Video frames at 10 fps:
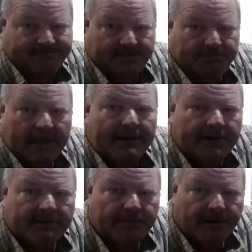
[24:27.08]
the
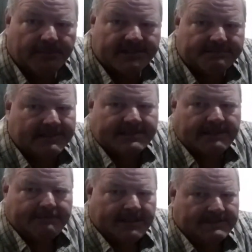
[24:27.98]
battery compartment's messed
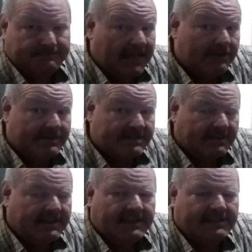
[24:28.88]
up because batteries
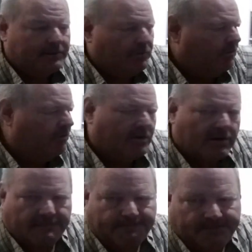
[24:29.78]
leaked,
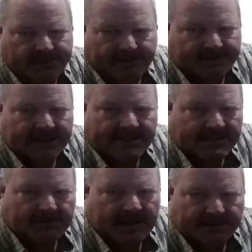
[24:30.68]
or it's got
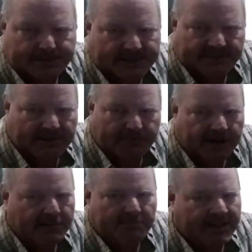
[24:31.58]
some kind of specific
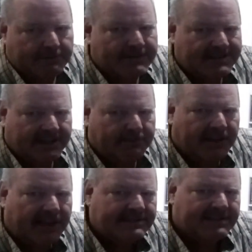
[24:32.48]
problem that he wasn't able
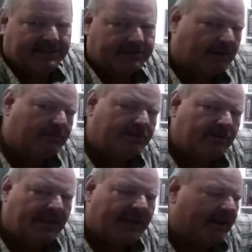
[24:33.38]
to isolate and
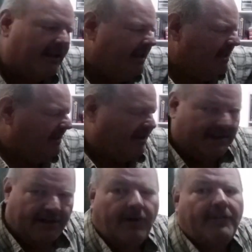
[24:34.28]
troubleshoot yet.
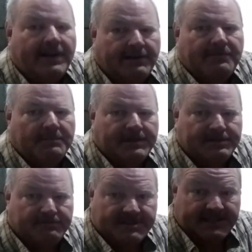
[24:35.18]
All that
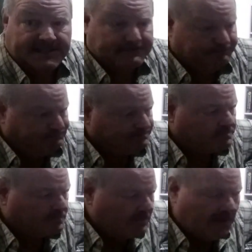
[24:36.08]
information was there,
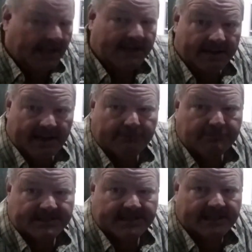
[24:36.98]
and I
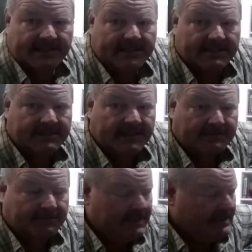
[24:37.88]
would say that